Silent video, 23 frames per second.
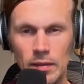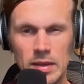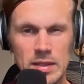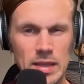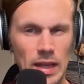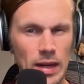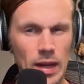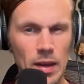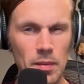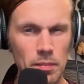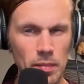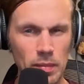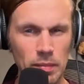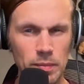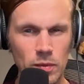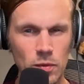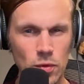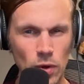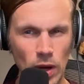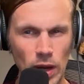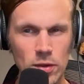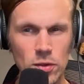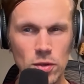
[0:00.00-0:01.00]
is that I
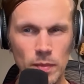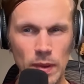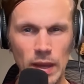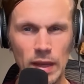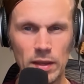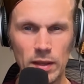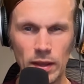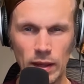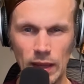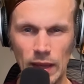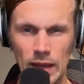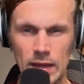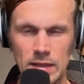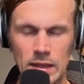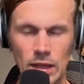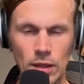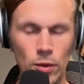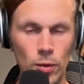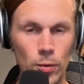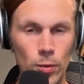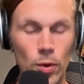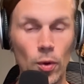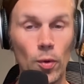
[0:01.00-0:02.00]
tried to make the case
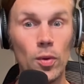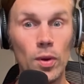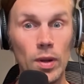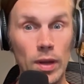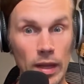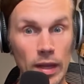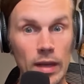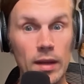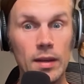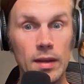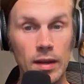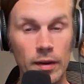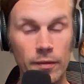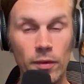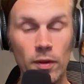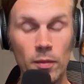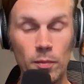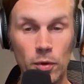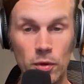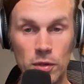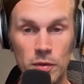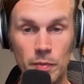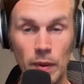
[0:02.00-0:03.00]
that you don't need
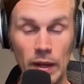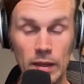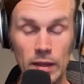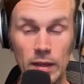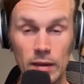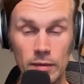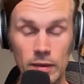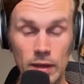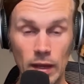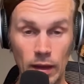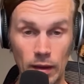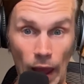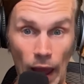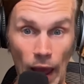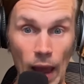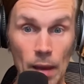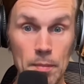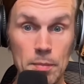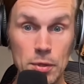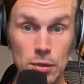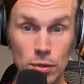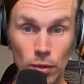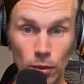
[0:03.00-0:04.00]
different perspectives. Like
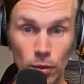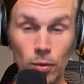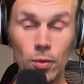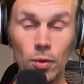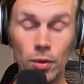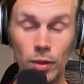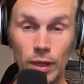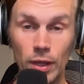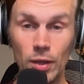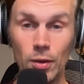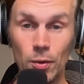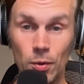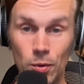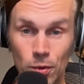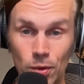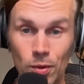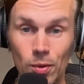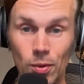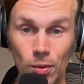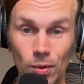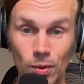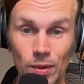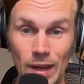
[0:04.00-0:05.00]
absolutely you
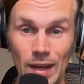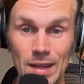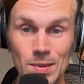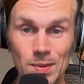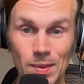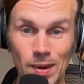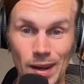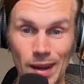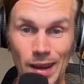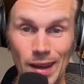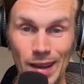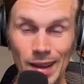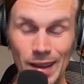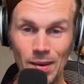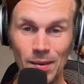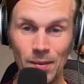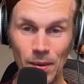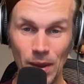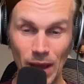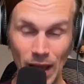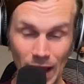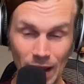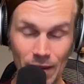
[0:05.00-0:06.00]
do. That's why
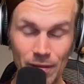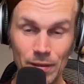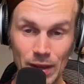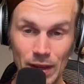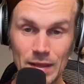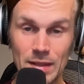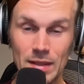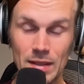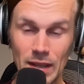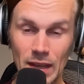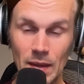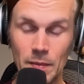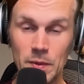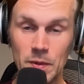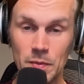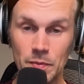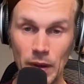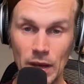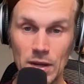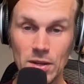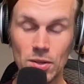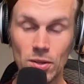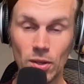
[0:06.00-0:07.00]
we have these deep
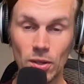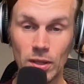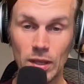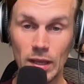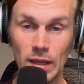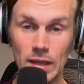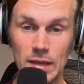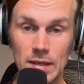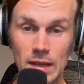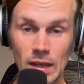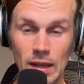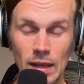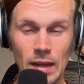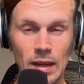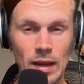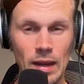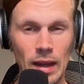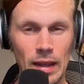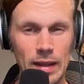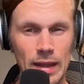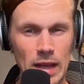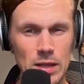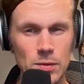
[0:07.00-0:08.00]
specialties.
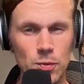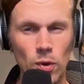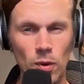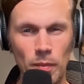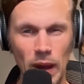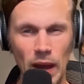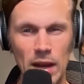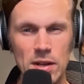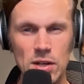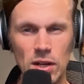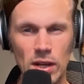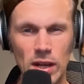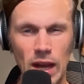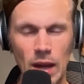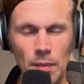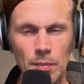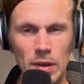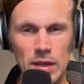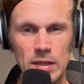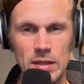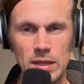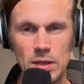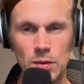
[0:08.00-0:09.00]
And that's where magic
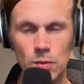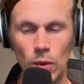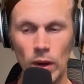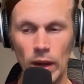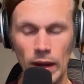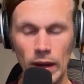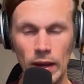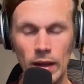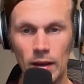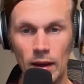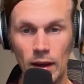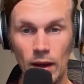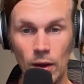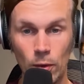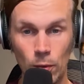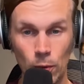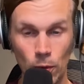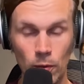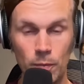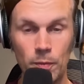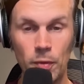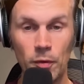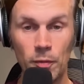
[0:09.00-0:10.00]
happens, is when a
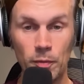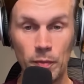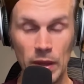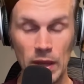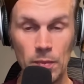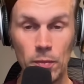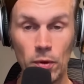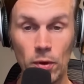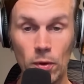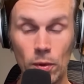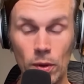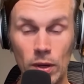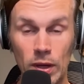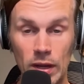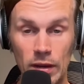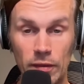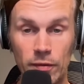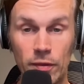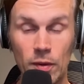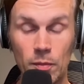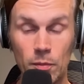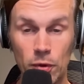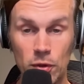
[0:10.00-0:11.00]
group of people with
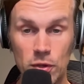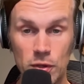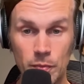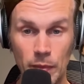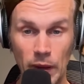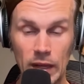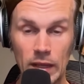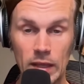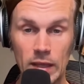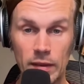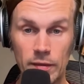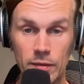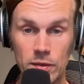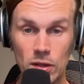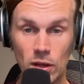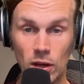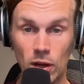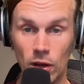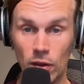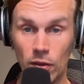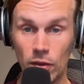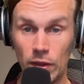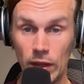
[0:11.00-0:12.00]
different perspectives
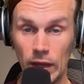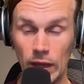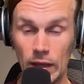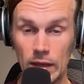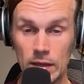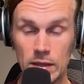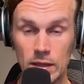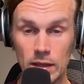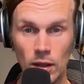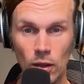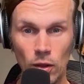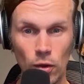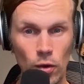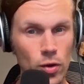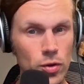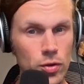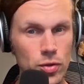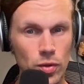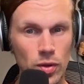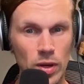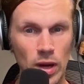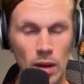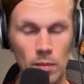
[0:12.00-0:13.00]
on things learn
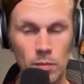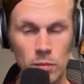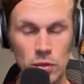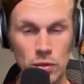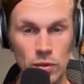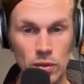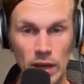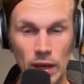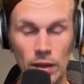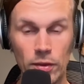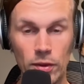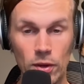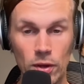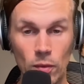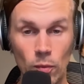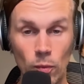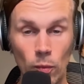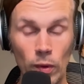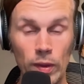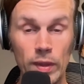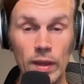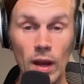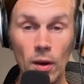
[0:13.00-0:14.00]
to come together
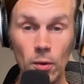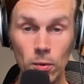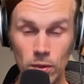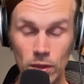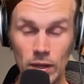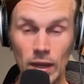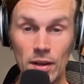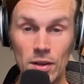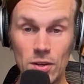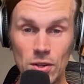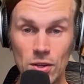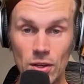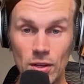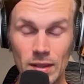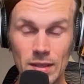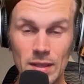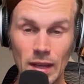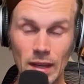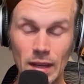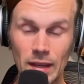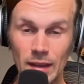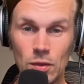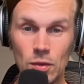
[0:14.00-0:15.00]
without tension.
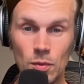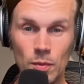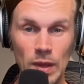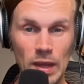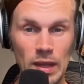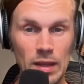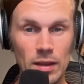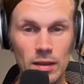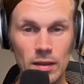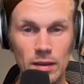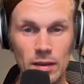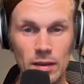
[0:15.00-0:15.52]
It's like, to me, that,